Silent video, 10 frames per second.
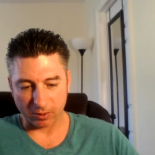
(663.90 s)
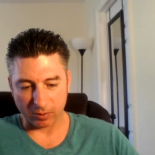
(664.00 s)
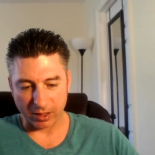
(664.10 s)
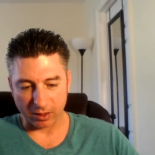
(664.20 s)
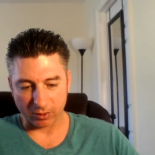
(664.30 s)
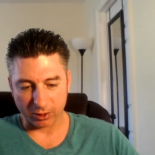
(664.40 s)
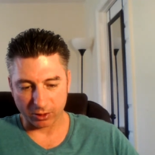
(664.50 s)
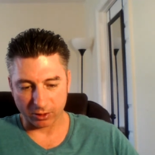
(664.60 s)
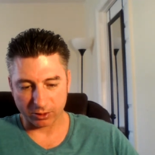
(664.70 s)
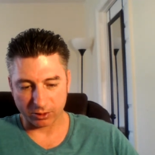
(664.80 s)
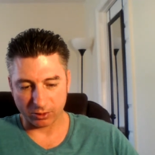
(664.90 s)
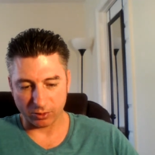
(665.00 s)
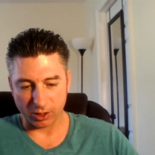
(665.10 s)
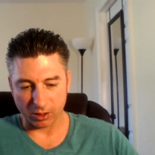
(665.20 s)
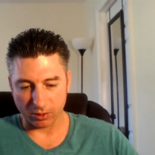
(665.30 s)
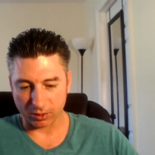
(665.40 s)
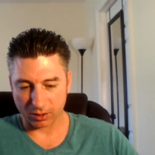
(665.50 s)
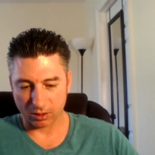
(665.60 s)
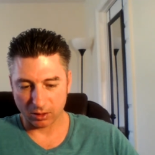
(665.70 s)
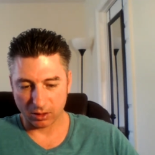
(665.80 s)
and around her
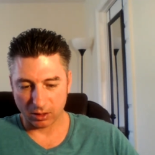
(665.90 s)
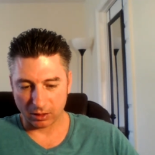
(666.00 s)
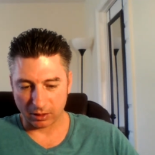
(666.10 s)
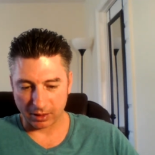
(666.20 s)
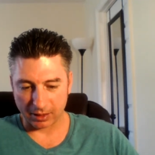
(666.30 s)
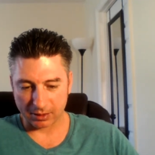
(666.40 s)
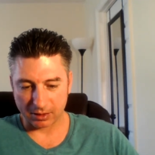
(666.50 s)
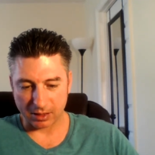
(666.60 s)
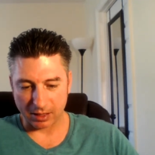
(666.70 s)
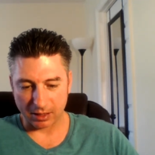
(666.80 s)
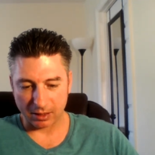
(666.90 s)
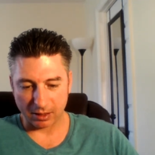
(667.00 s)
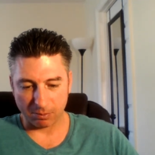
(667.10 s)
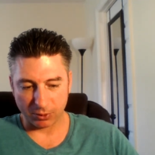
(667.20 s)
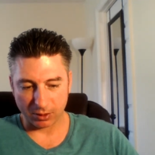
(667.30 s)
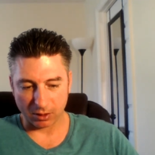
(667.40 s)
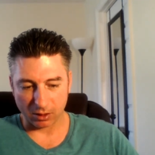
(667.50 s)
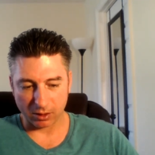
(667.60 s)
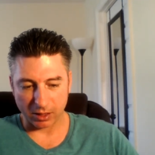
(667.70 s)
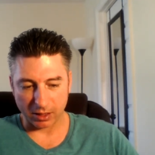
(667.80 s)
studios. The next day, they put
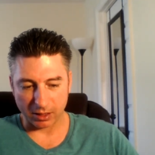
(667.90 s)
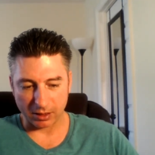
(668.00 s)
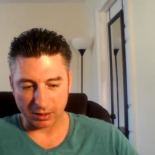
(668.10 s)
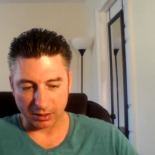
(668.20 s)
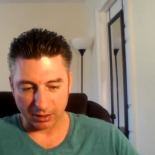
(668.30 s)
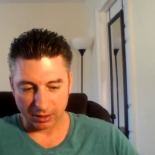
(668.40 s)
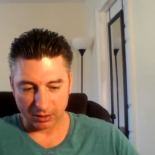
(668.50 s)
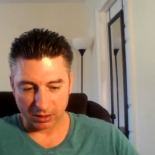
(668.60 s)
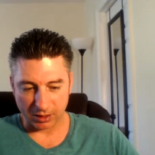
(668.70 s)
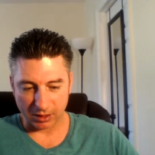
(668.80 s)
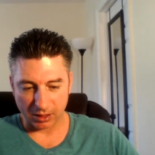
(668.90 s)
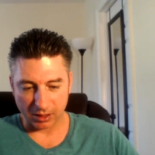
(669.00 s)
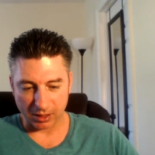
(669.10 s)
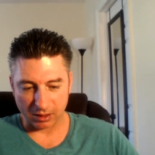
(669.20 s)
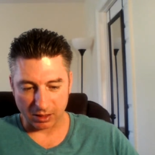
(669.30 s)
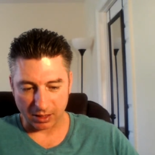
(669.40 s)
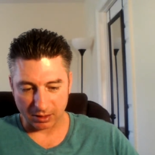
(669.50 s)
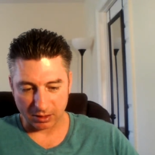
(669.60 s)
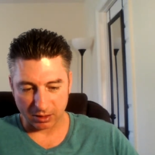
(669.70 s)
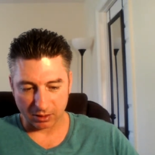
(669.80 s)
on a singing and
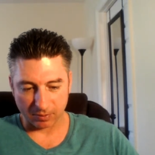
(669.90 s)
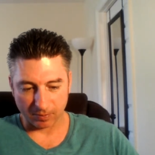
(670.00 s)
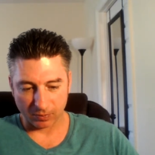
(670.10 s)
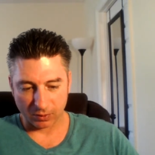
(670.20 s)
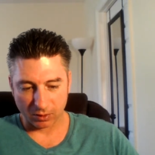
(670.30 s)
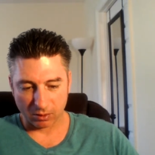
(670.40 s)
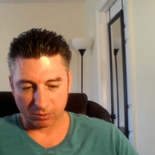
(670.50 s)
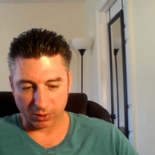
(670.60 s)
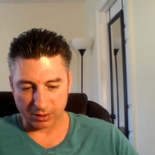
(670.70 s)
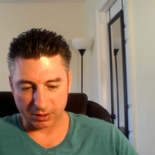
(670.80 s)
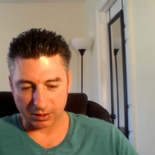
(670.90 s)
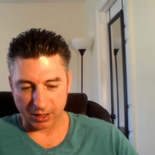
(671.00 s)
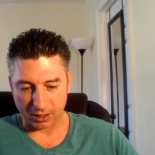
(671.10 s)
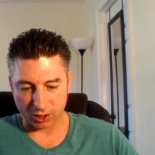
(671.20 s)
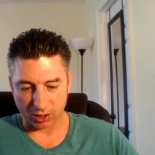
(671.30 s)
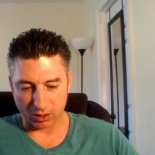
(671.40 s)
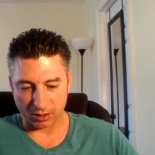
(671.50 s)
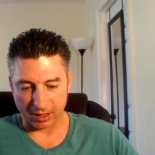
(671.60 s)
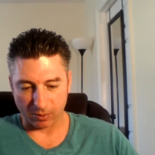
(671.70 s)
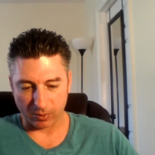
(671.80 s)
dancing
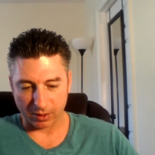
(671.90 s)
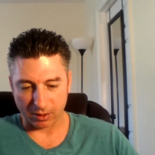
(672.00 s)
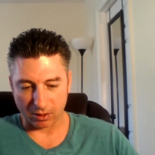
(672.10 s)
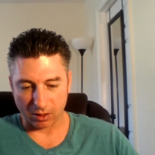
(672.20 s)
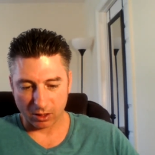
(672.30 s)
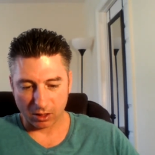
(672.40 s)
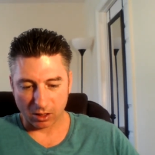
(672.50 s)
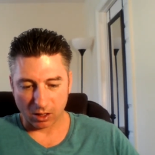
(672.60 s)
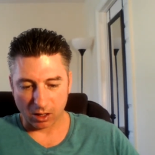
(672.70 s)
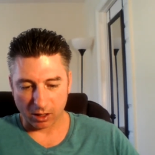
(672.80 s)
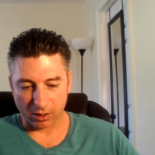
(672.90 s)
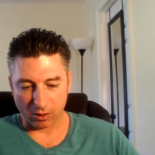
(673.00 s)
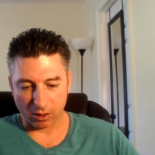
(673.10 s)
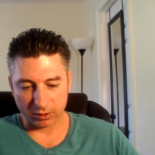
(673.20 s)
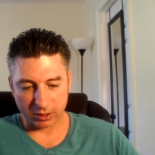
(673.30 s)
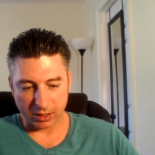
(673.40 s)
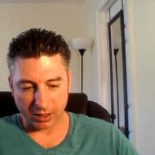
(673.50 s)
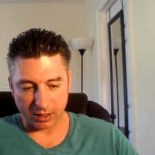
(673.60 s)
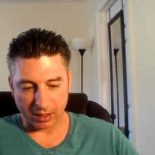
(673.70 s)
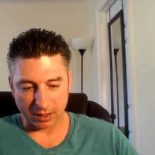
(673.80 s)
presentation that went on all
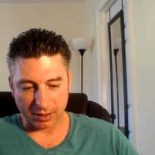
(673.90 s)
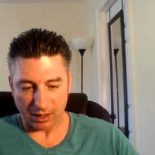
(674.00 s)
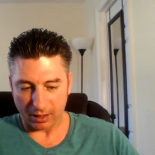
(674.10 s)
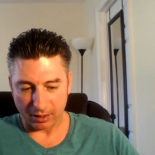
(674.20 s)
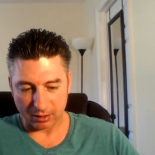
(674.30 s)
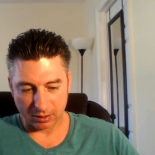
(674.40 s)
day and night.